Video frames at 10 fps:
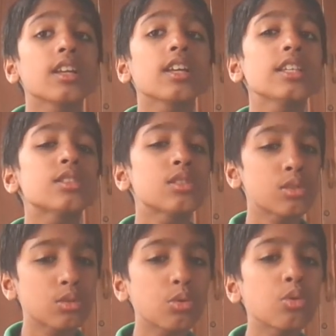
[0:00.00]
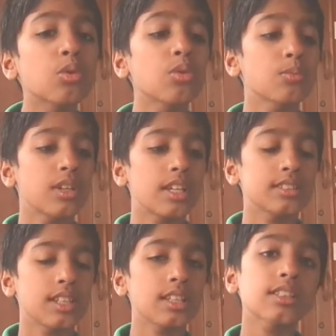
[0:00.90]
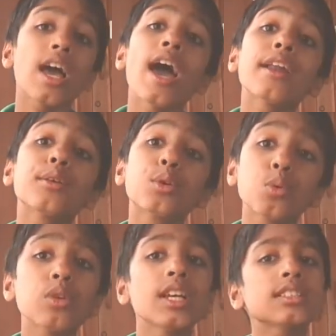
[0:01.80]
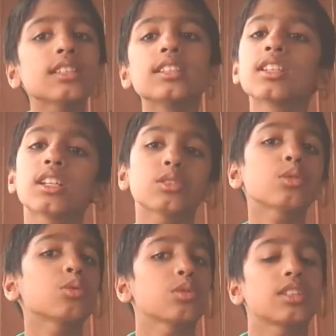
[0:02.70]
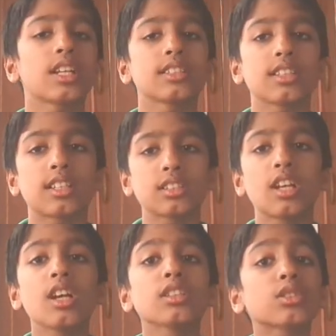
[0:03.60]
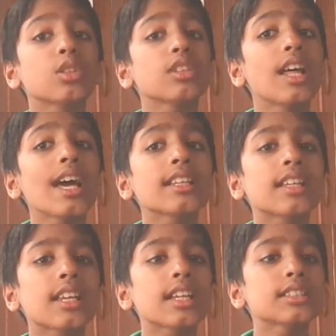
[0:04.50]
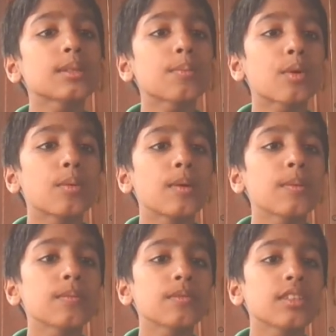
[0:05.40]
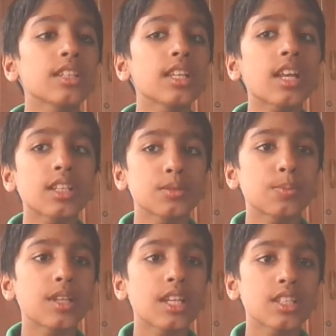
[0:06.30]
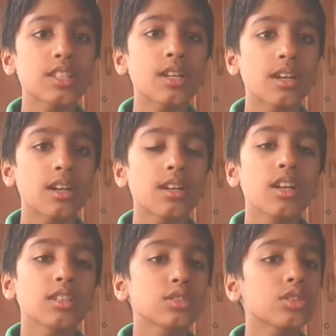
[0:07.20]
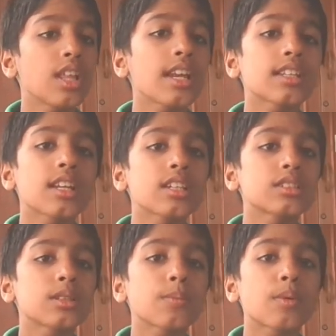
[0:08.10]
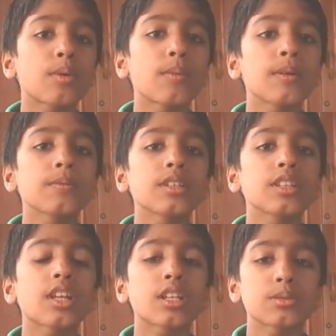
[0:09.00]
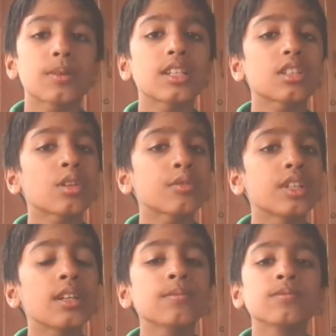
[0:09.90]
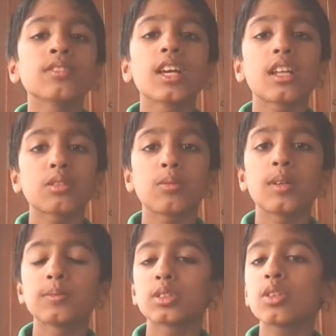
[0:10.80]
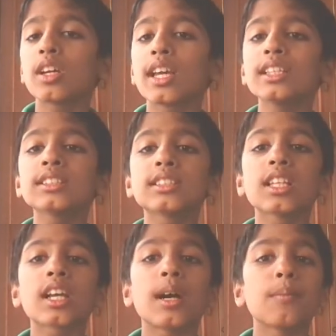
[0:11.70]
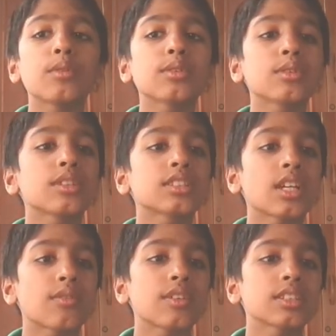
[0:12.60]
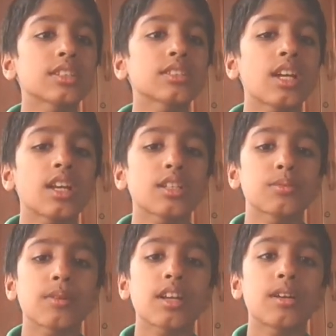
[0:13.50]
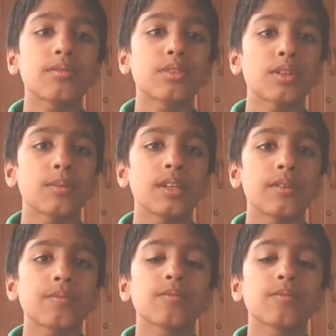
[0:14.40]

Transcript: is too dangerous and too less is also too dangerous. So that creates a problem in the respiration. So that creates a problem in the respiration of the earthworm. So hence they come out to the surfaces and respire comfortably.